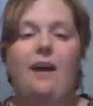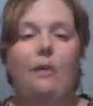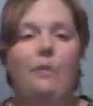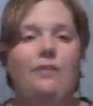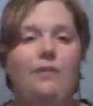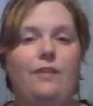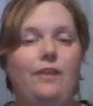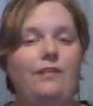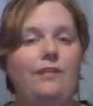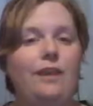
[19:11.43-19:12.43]
I will see you
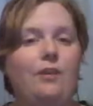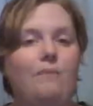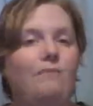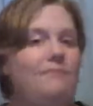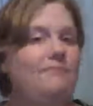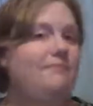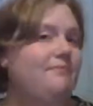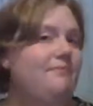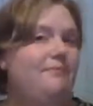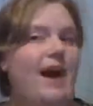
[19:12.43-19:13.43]
guys later.
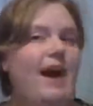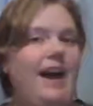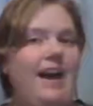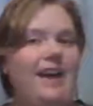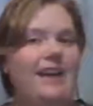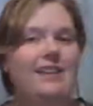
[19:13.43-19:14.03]
Bye.